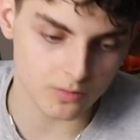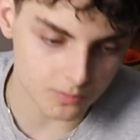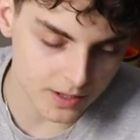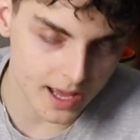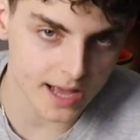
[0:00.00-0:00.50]

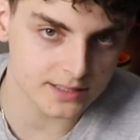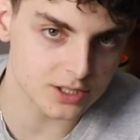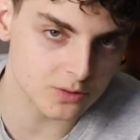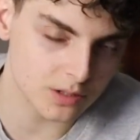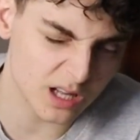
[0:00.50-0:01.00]
we had to
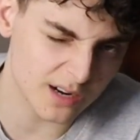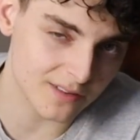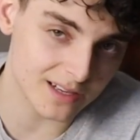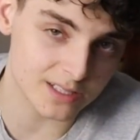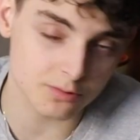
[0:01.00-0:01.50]
do a lot of
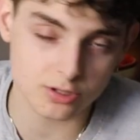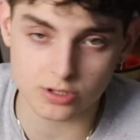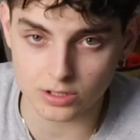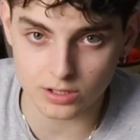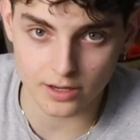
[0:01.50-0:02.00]
edits, which
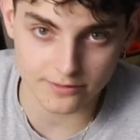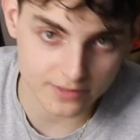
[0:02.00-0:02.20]
took a lot of